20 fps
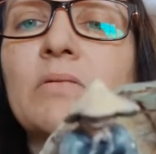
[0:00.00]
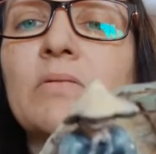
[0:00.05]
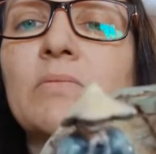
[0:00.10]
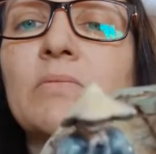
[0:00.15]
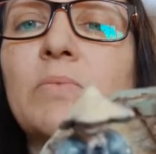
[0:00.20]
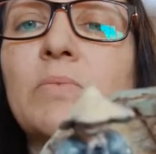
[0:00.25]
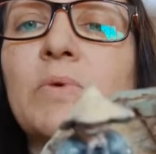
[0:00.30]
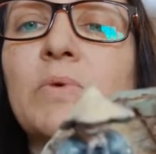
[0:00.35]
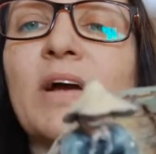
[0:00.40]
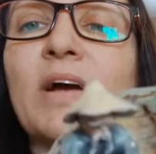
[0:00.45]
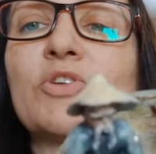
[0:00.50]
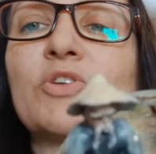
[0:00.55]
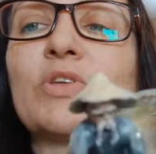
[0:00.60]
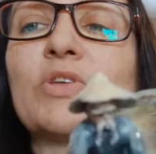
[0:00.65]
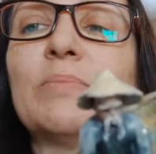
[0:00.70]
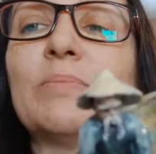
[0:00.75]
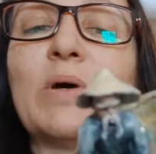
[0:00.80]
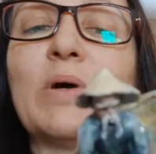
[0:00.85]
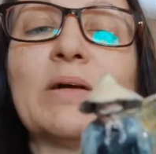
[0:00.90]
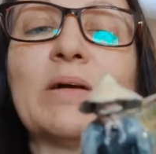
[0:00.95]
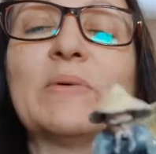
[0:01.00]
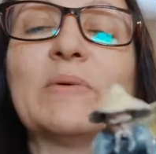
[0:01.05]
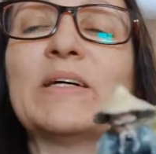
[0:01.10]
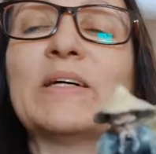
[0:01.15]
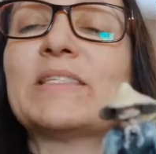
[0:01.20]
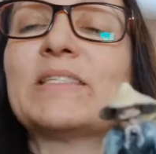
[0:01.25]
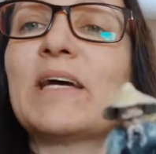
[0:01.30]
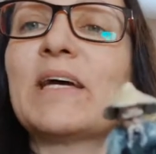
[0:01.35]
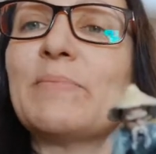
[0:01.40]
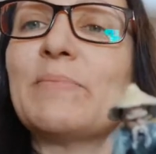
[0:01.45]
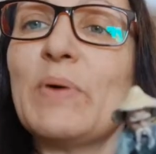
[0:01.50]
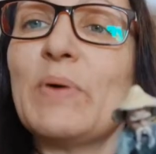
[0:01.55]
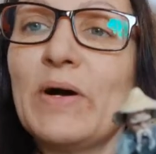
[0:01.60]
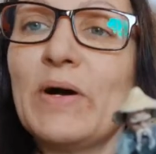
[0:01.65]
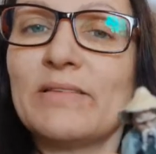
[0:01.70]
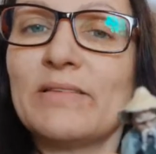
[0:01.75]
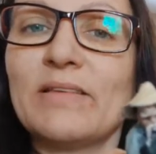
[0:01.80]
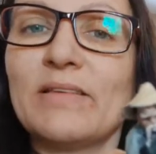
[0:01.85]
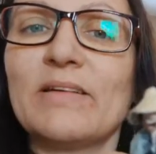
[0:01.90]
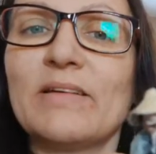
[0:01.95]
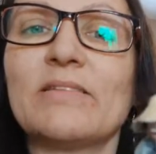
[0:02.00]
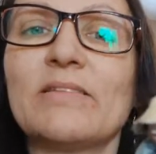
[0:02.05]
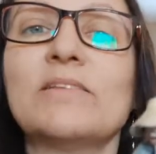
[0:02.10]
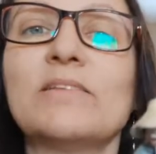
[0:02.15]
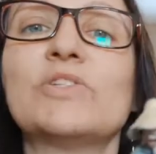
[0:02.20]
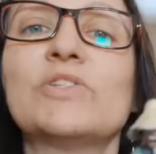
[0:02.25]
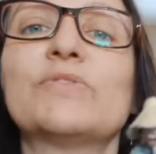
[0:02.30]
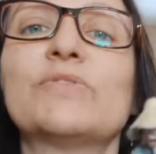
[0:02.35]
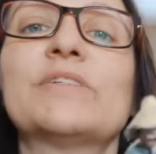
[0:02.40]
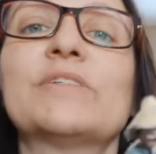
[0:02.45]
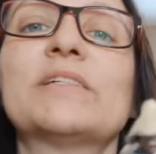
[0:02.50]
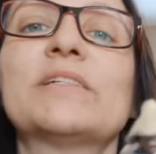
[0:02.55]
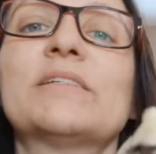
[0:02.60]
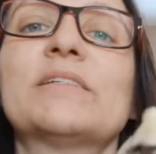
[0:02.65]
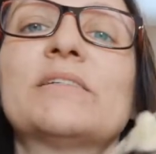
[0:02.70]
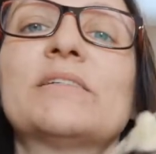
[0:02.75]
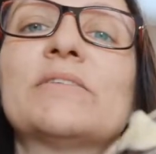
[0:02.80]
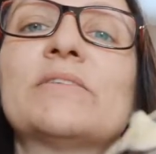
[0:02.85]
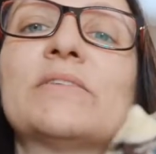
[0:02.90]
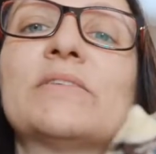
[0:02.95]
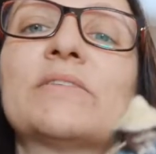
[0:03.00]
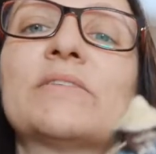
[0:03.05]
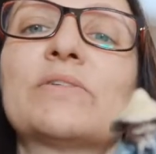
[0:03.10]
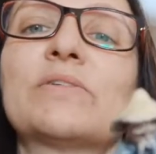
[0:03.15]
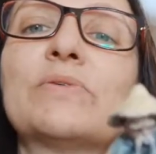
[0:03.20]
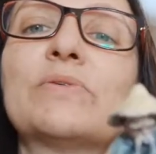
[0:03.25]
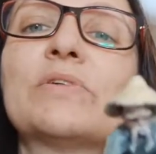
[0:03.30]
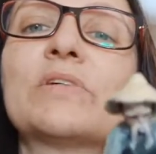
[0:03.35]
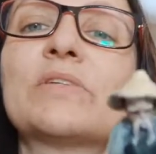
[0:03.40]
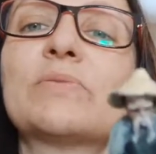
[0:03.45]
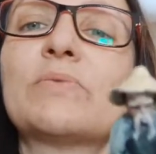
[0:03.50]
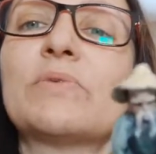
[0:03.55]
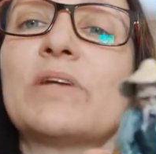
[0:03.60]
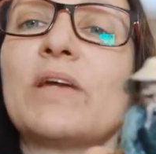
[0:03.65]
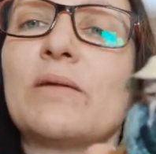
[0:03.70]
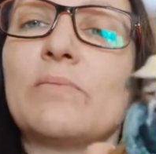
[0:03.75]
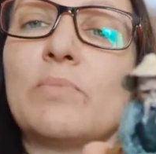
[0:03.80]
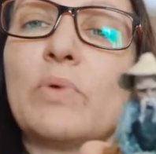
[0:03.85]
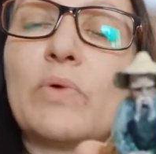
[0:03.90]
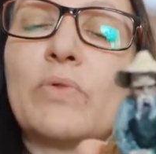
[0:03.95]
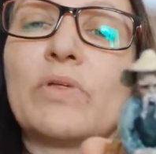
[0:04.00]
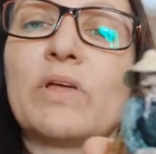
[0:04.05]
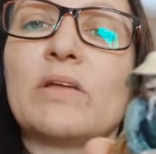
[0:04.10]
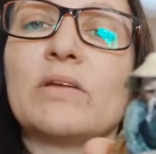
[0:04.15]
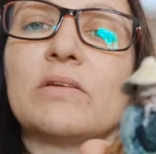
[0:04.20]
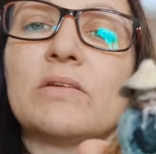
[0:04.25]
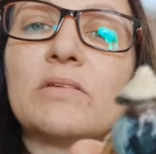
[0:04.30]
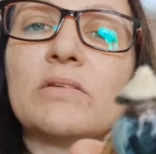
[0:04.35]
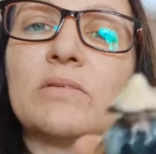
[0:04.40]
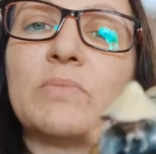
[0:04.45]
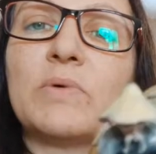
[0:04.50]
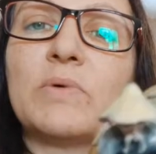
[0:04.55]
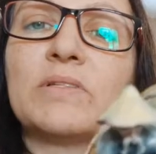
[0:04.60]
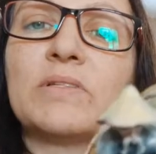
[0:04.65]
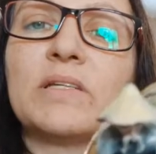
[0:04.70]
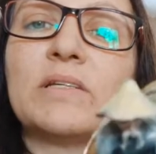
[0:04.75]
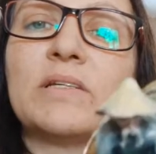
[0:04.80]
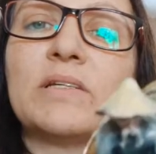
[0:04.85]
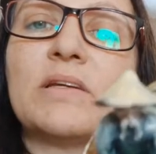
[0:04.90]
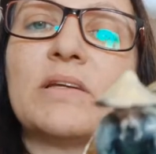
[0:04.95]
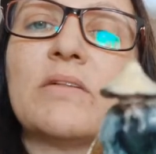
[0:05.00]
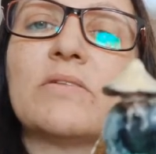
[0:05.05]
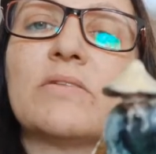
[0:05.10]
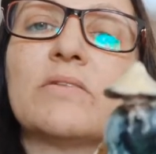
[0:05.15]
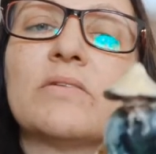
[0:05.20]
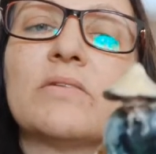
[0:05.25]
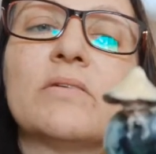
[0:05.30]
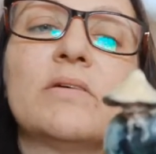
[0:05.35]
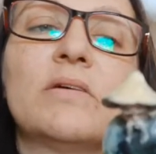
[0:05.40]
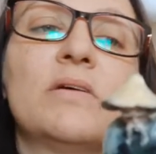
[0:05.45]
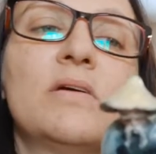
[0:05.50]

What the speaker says: we actually bought a bonsai pot there, each of us, so that was cool because we're both getting into bonsai together.